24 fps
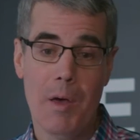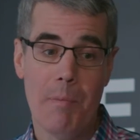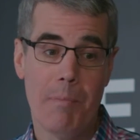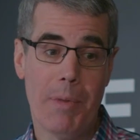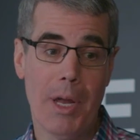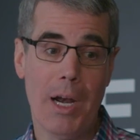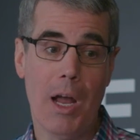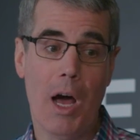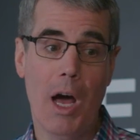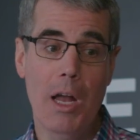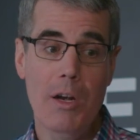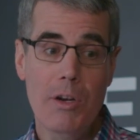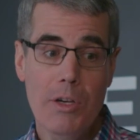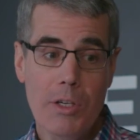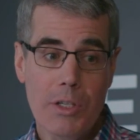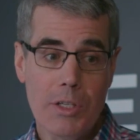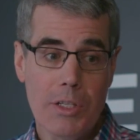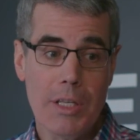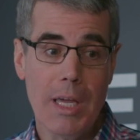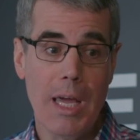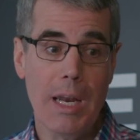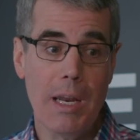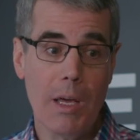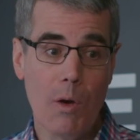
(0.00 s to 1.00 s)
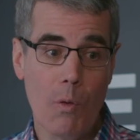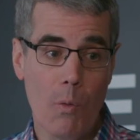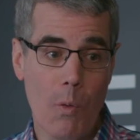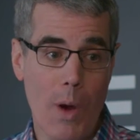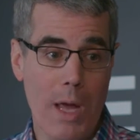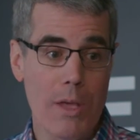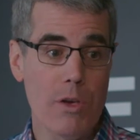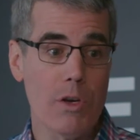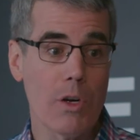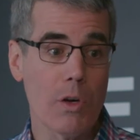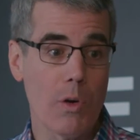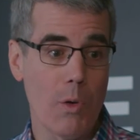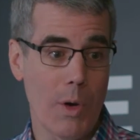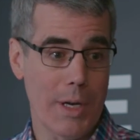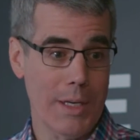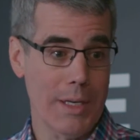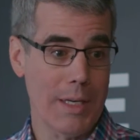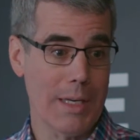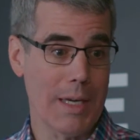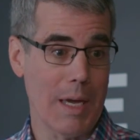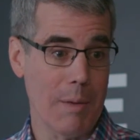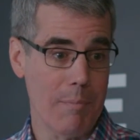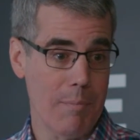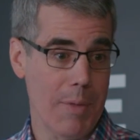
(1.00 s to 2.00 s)
But understanding when you're going
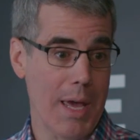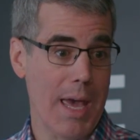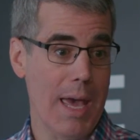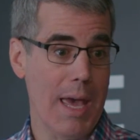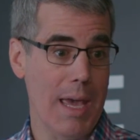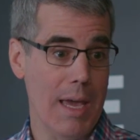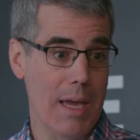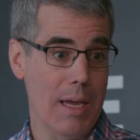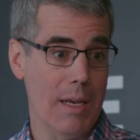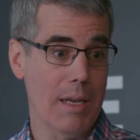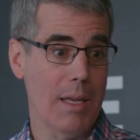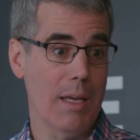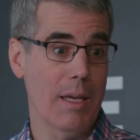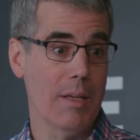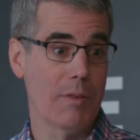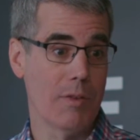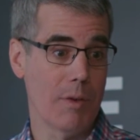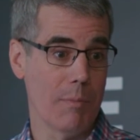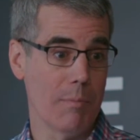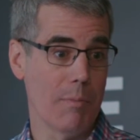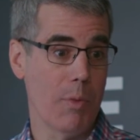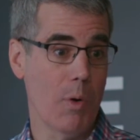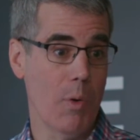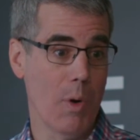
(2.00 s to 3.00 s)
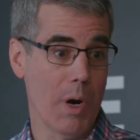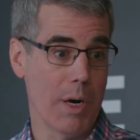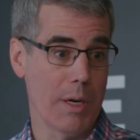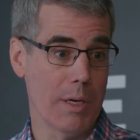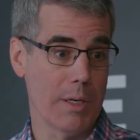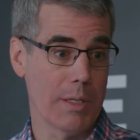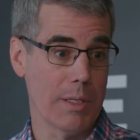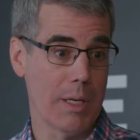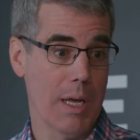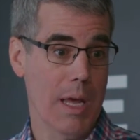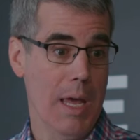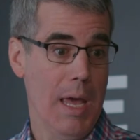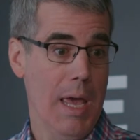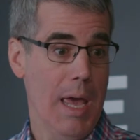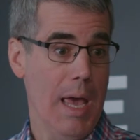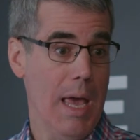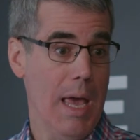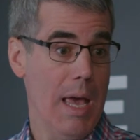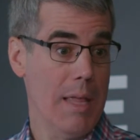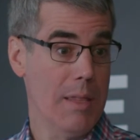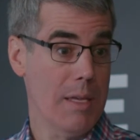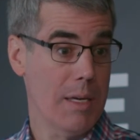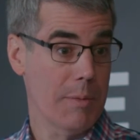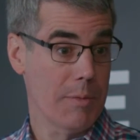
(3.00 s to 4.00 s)
to get paid is important.
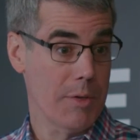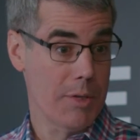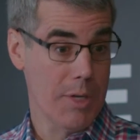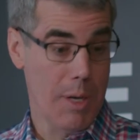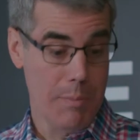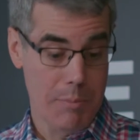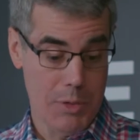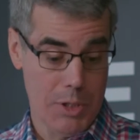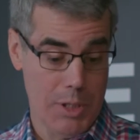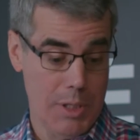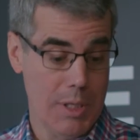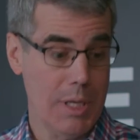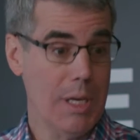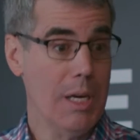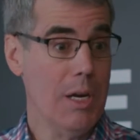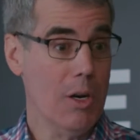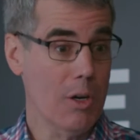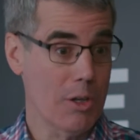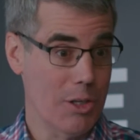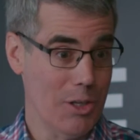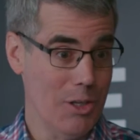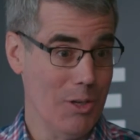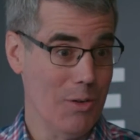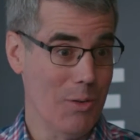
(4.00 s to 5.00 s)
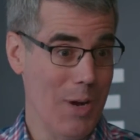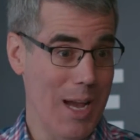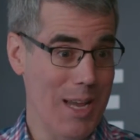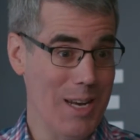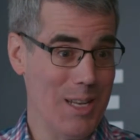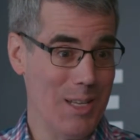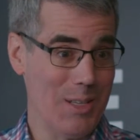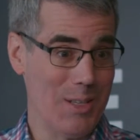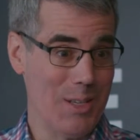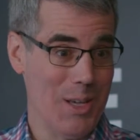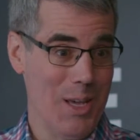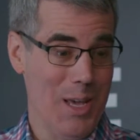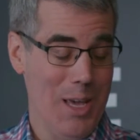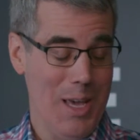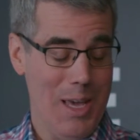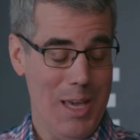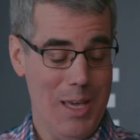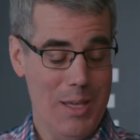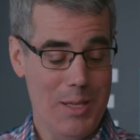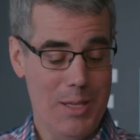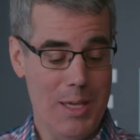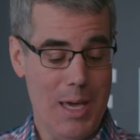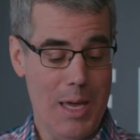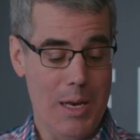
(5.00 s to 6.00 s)
And the assumption here, to your right,
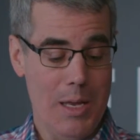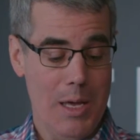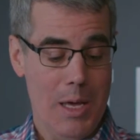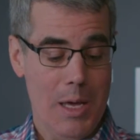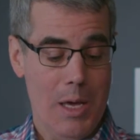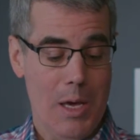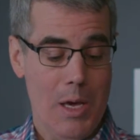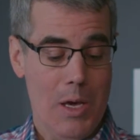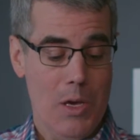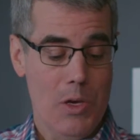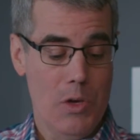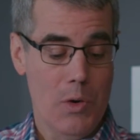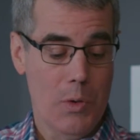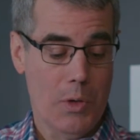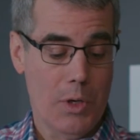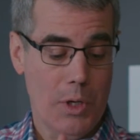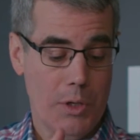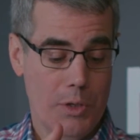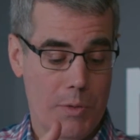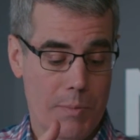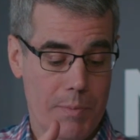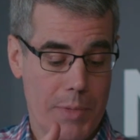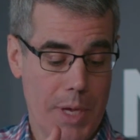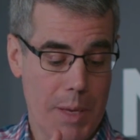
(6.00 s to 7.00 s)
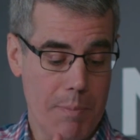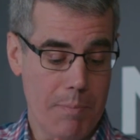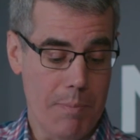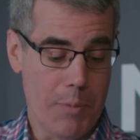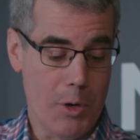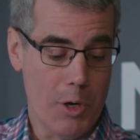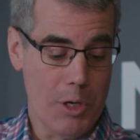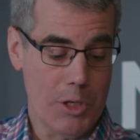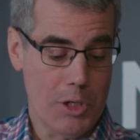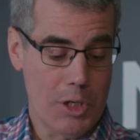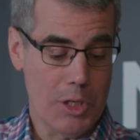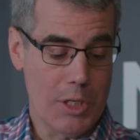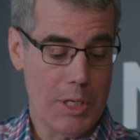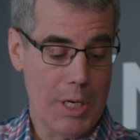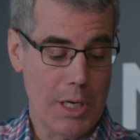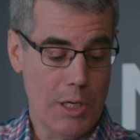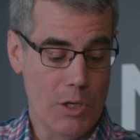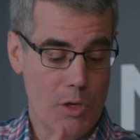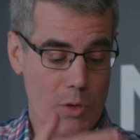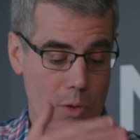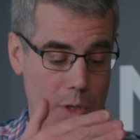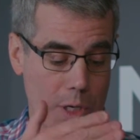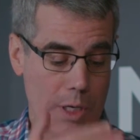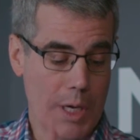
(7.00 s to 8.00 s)
is that you could get purchasing
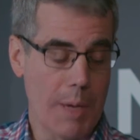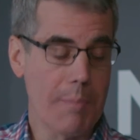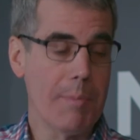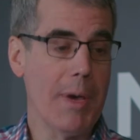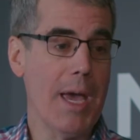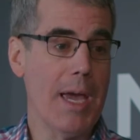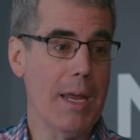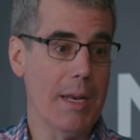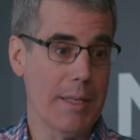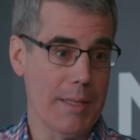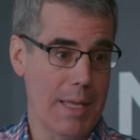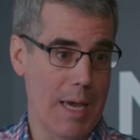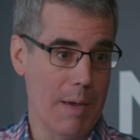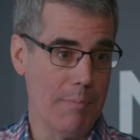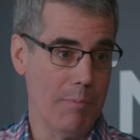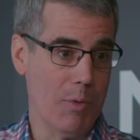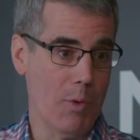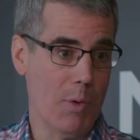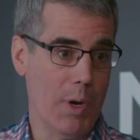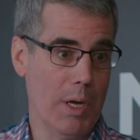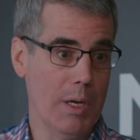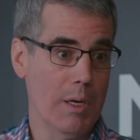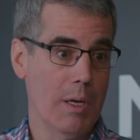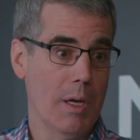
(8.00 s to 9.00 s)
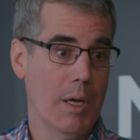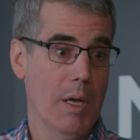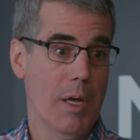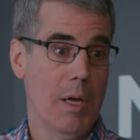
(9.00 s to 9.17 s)
and you could get paid at that point.